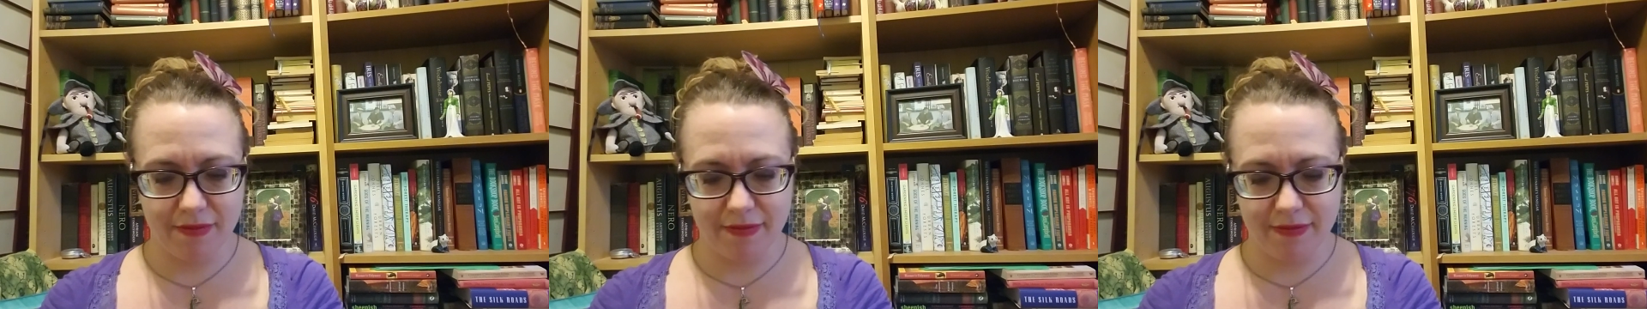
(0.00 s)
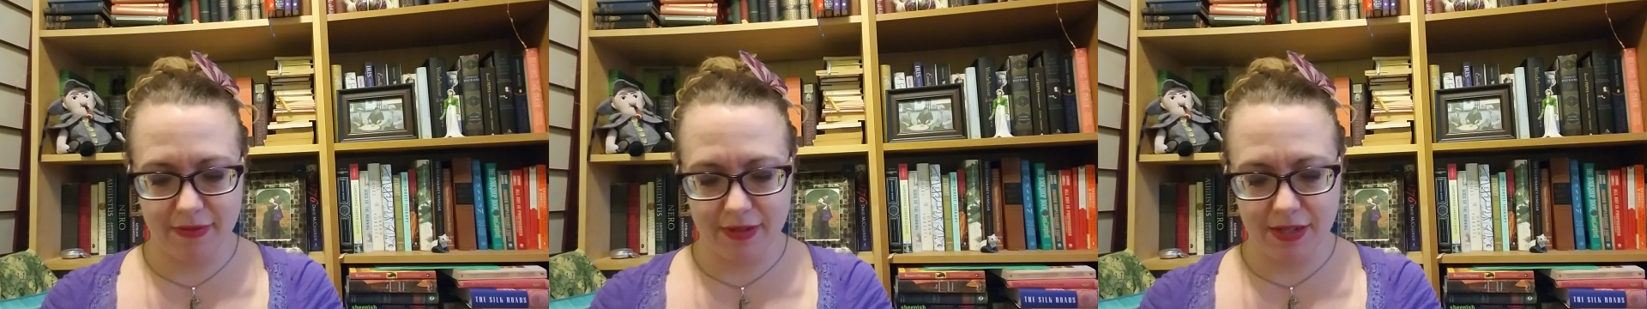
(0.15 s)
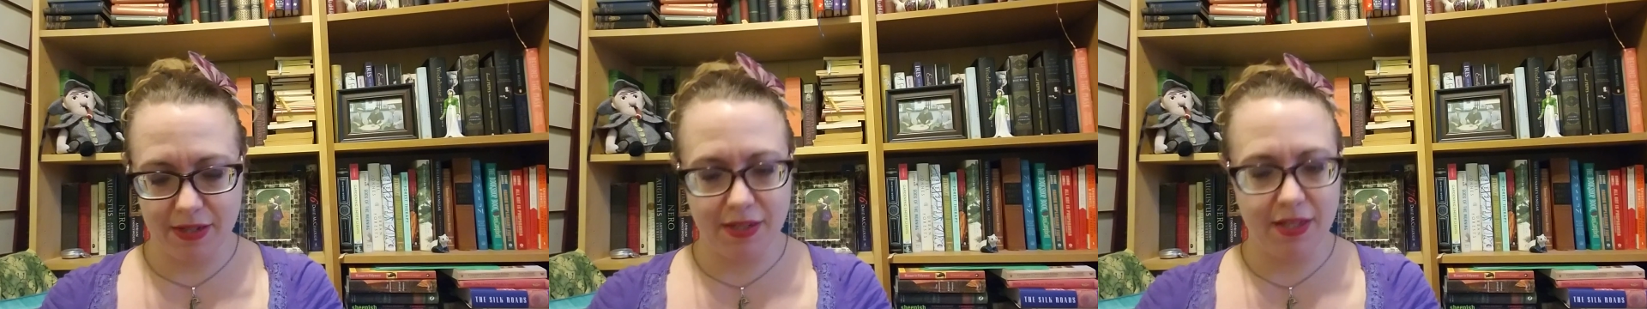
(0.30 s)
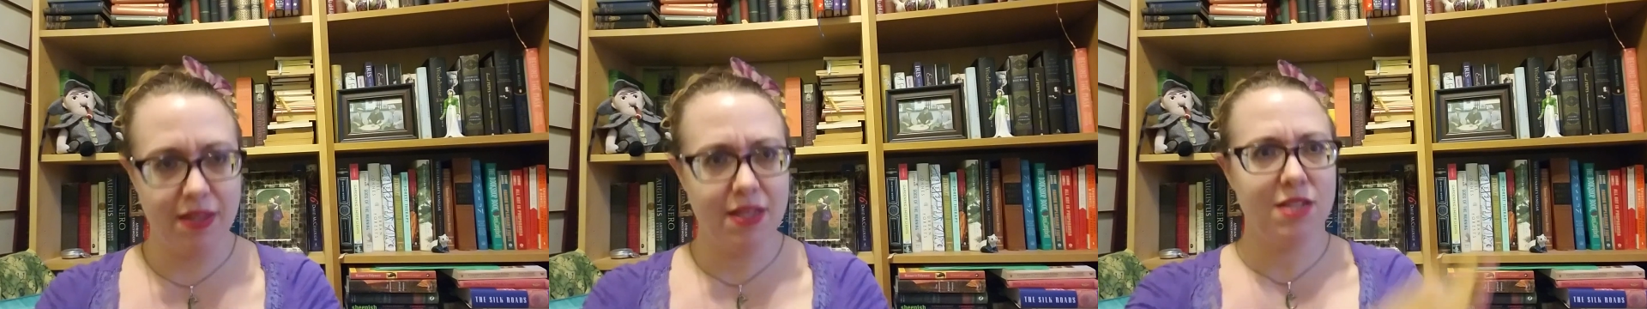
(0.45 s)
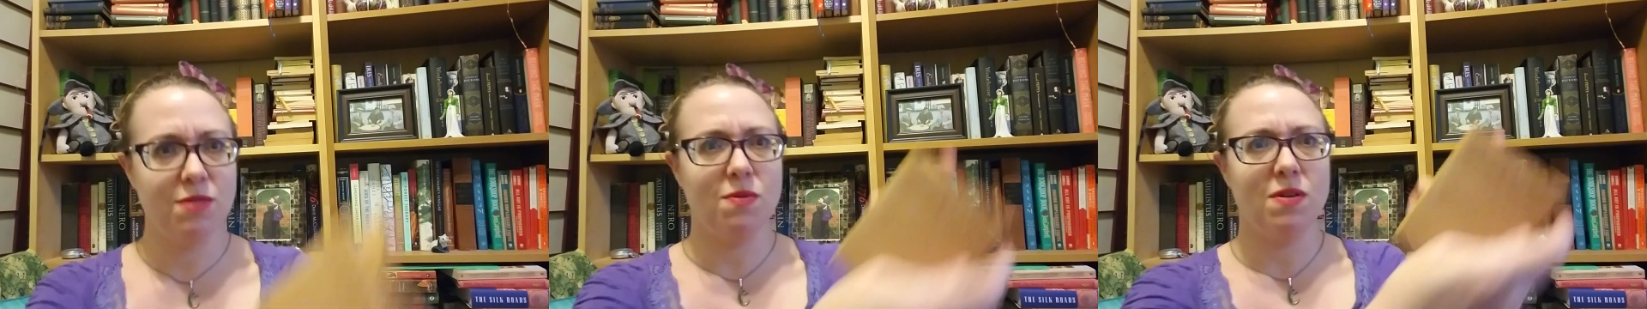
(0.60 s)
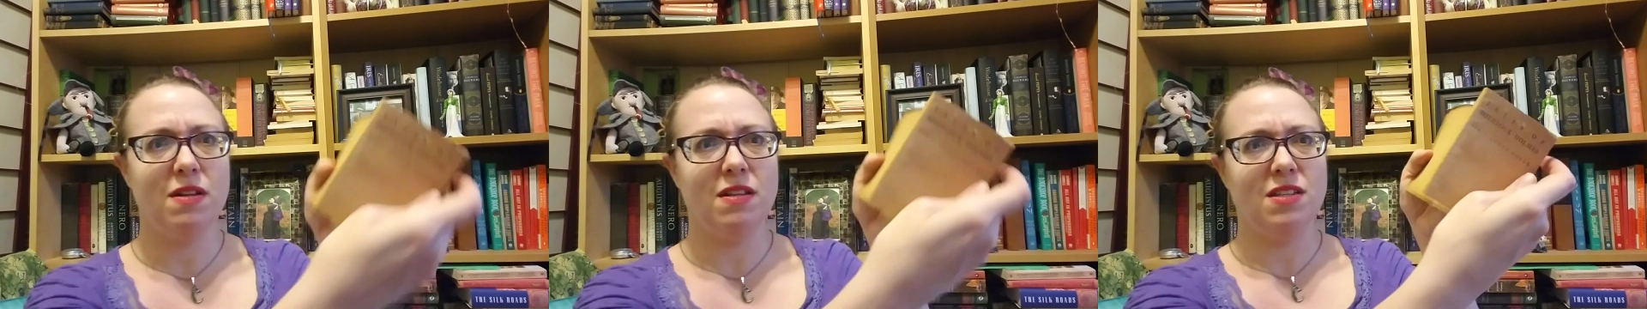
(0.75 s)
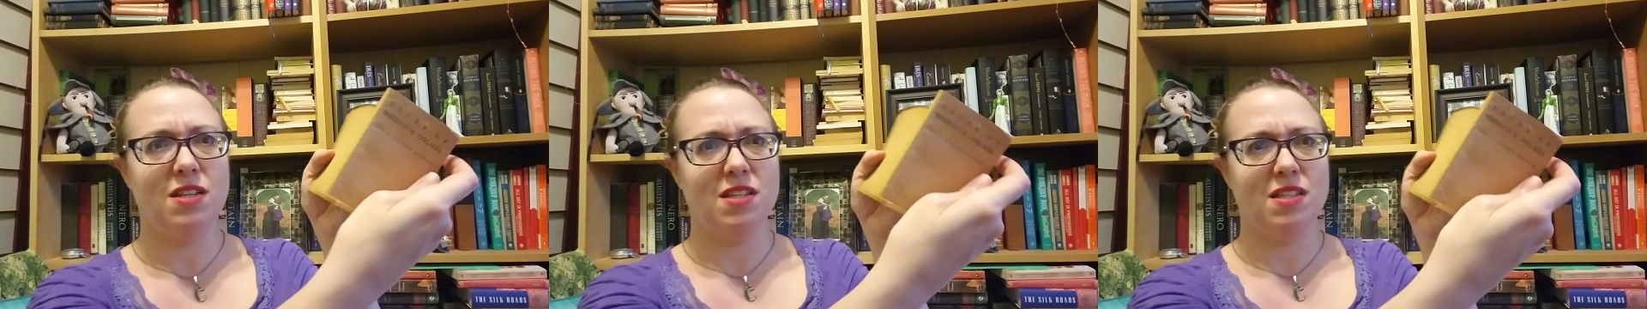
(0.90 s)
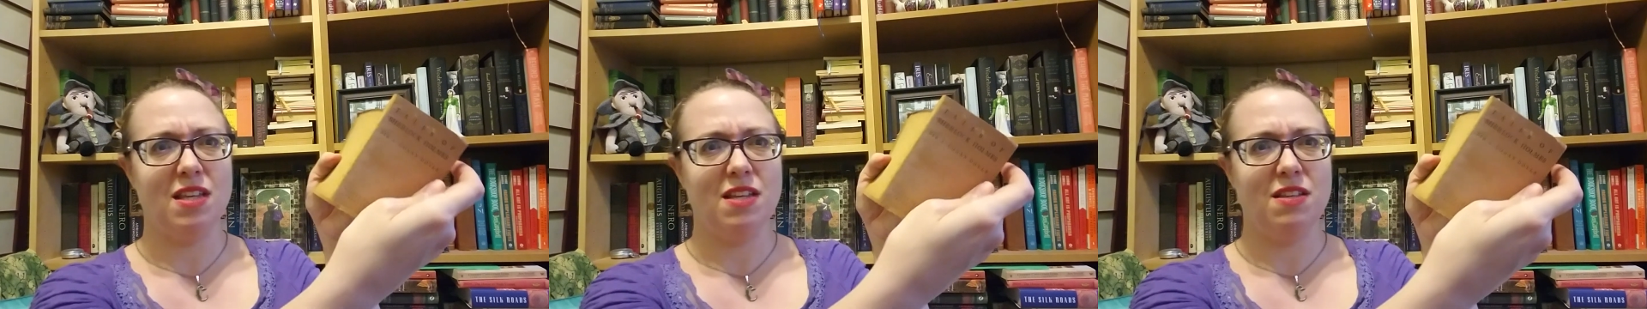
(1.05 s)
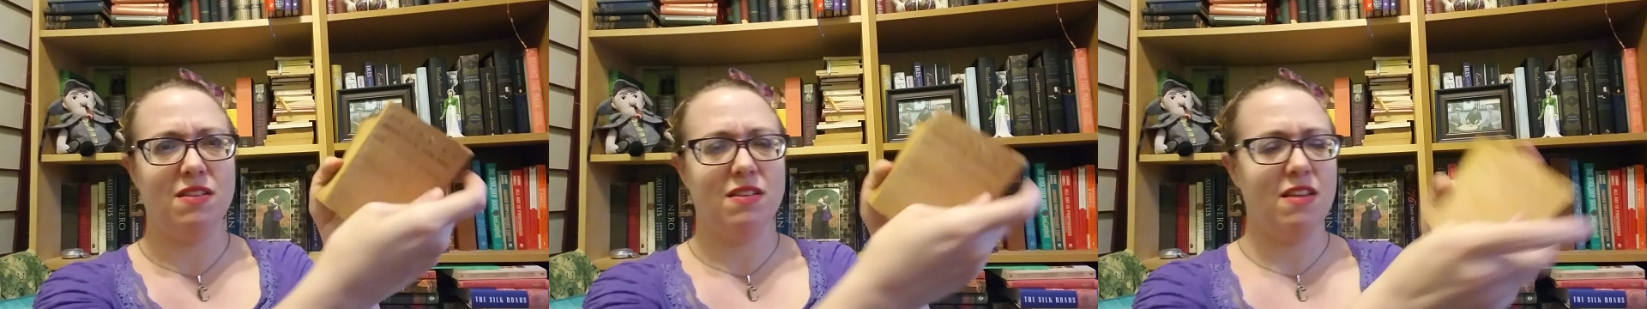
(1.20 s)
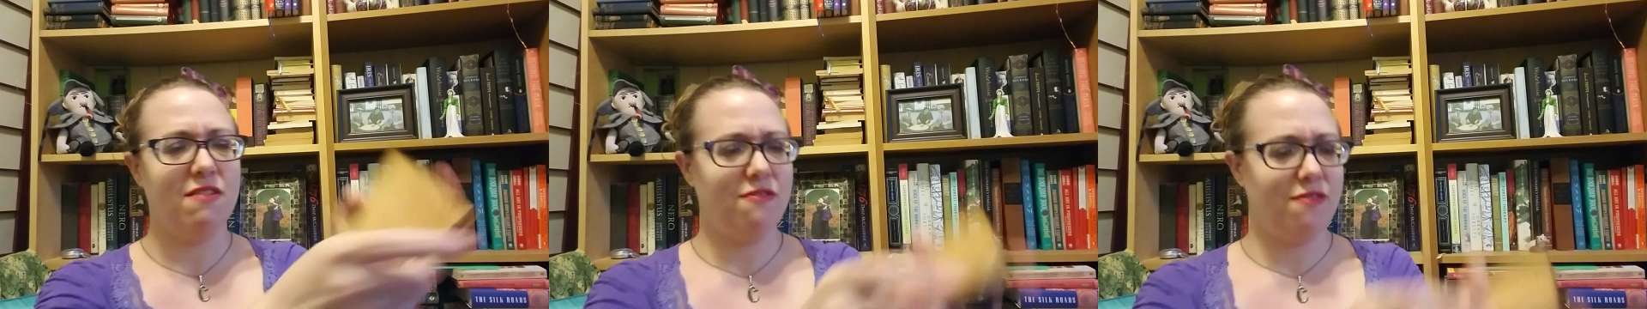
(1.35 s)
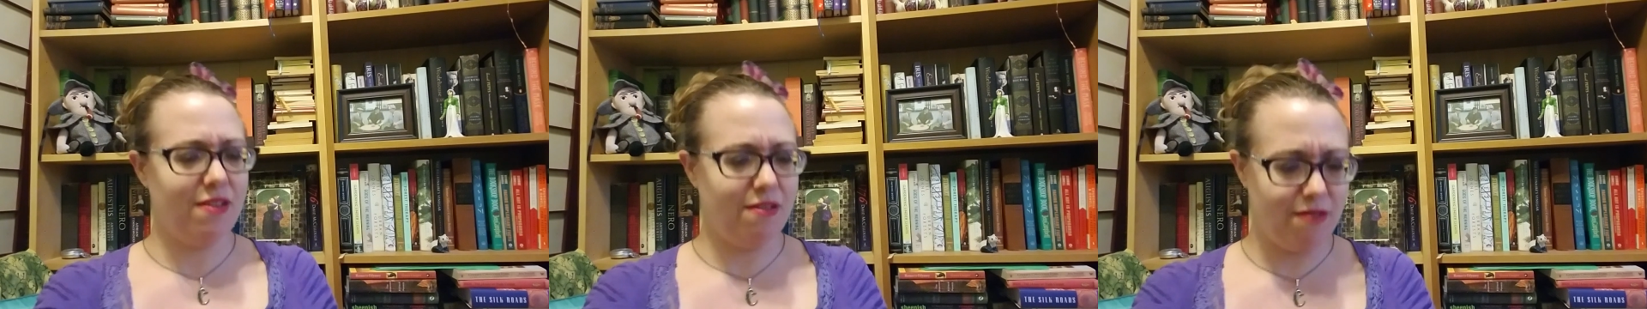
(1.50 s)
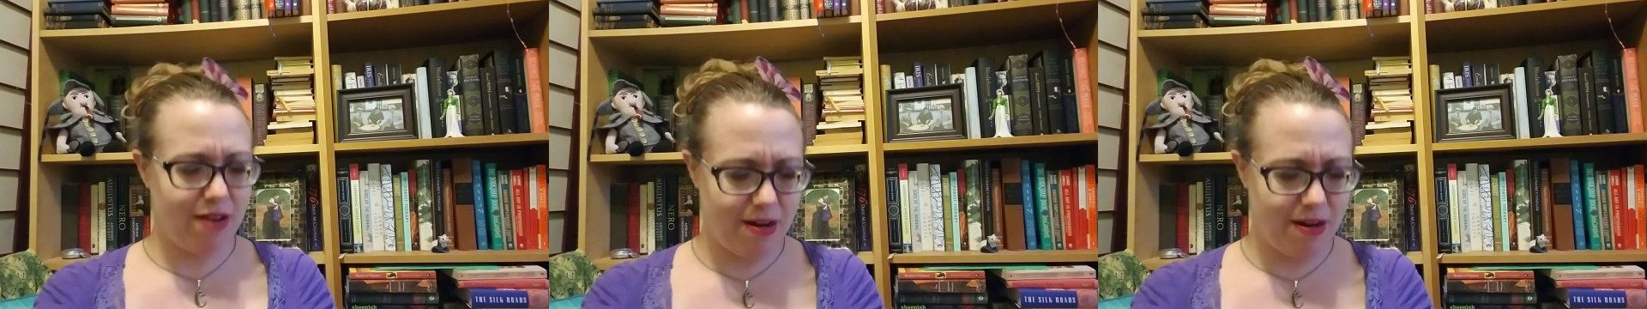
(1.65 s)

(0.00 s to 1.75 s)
see this one? It fell right